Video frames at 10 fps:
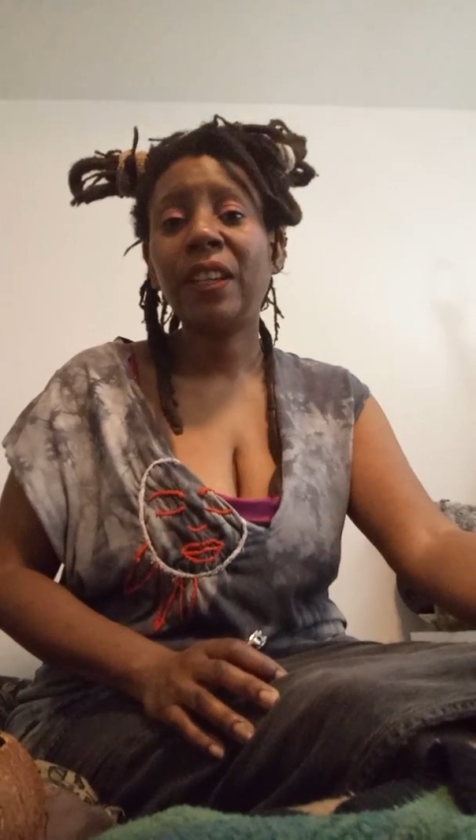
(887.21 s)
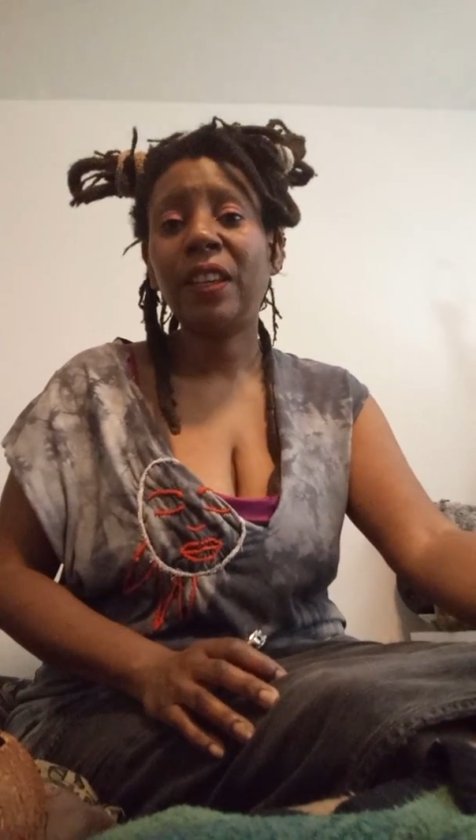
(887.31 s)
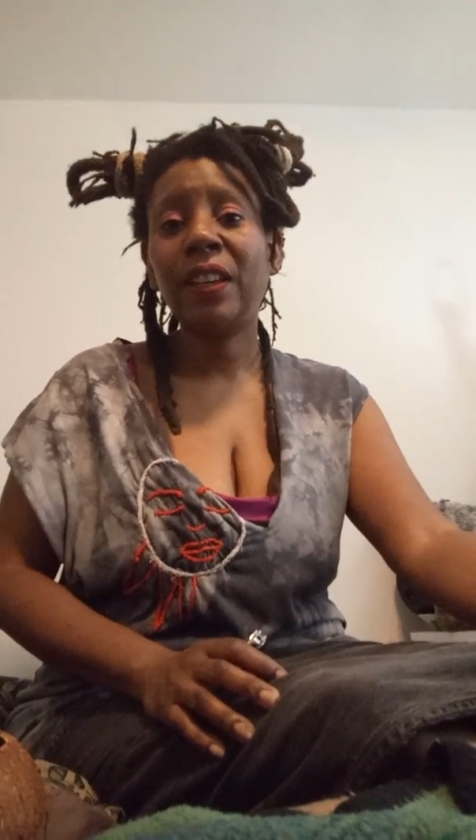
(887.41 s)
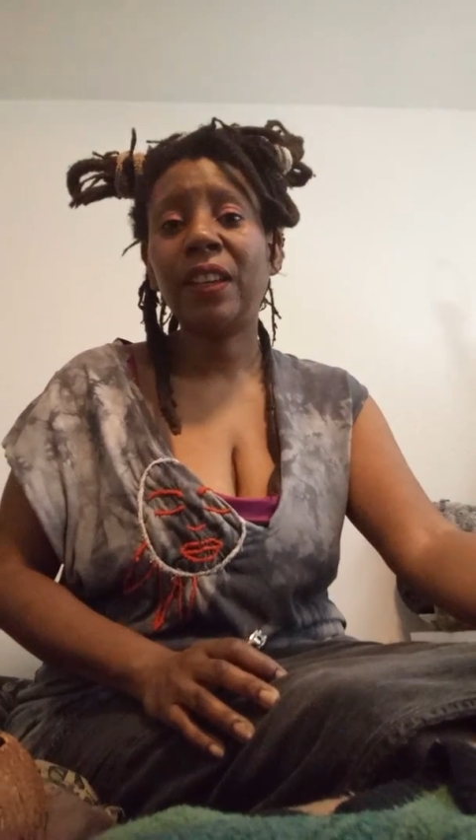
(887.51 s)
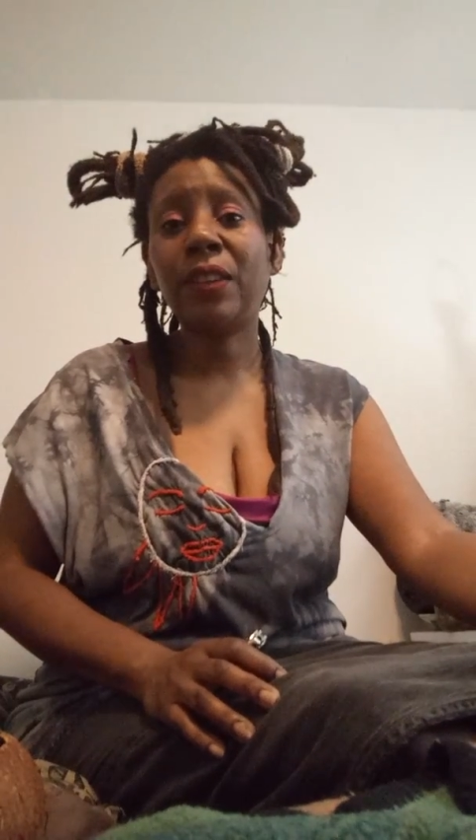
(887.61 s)

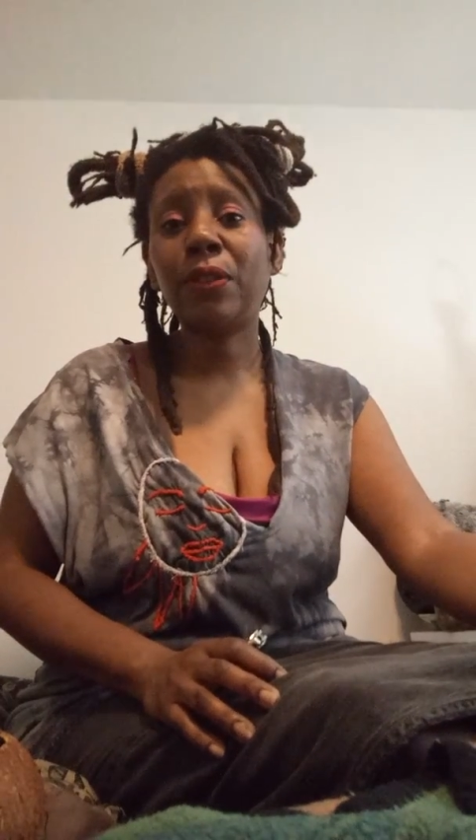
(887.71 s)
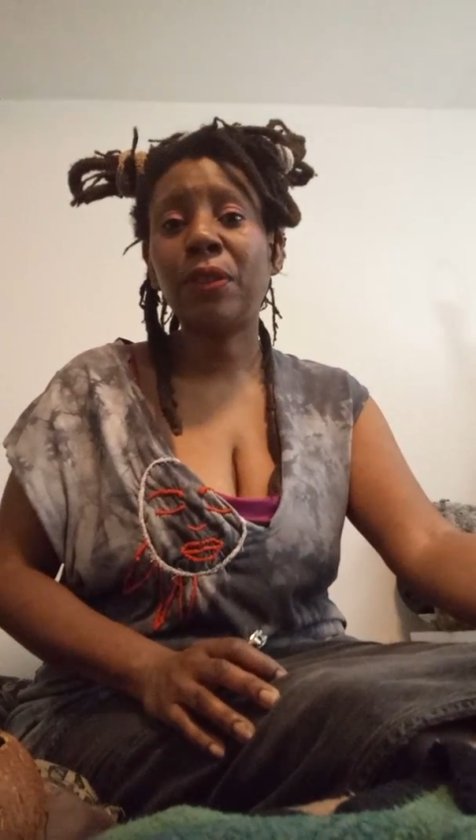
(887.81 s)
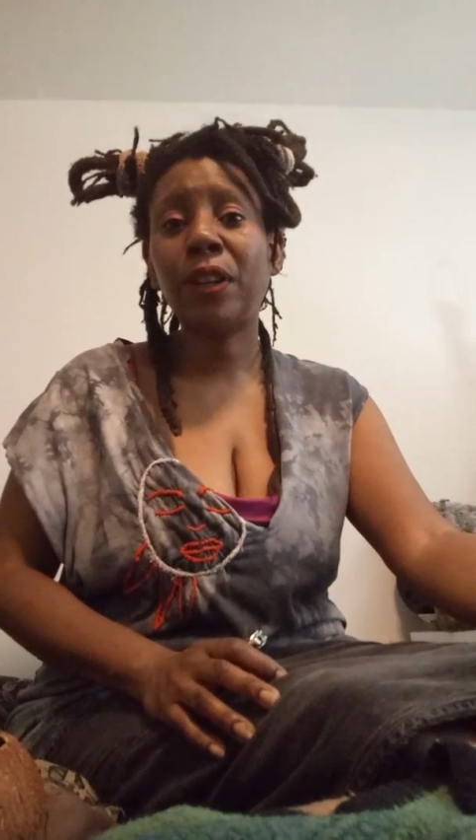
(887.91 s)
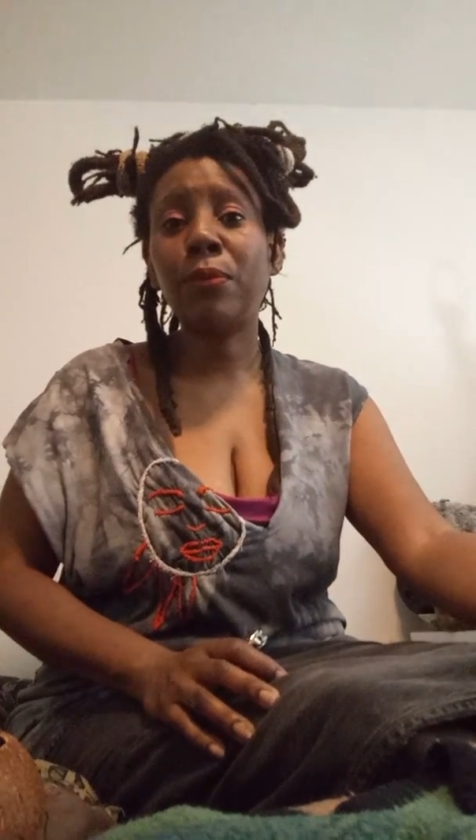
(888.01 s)
and creating more